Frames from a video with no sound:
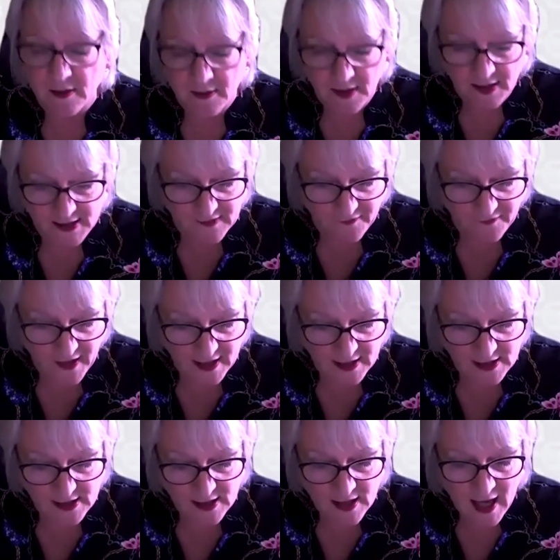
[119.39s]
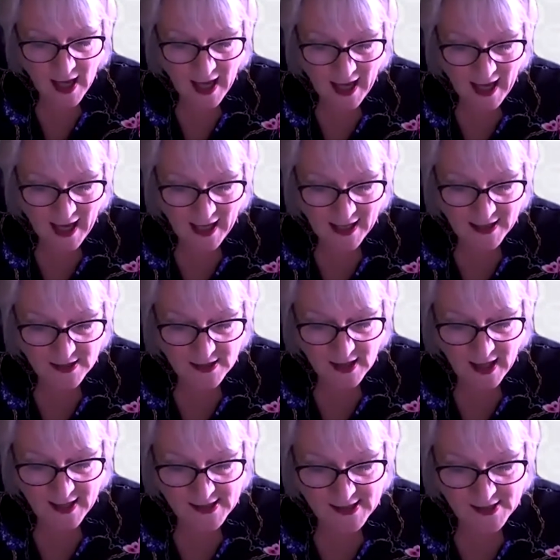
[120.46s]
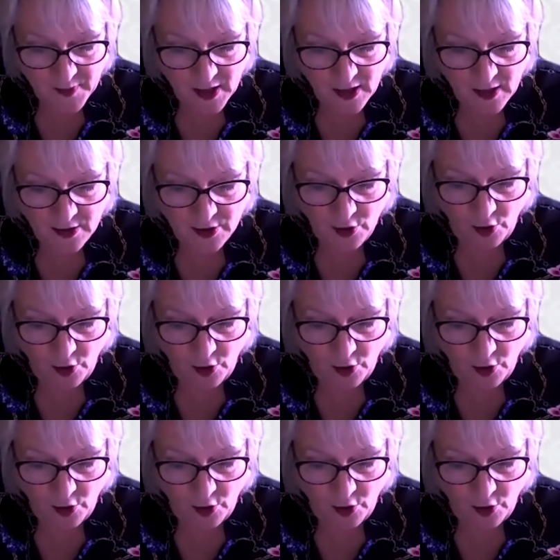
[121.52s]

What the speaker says: that's events, at asme.org.uk,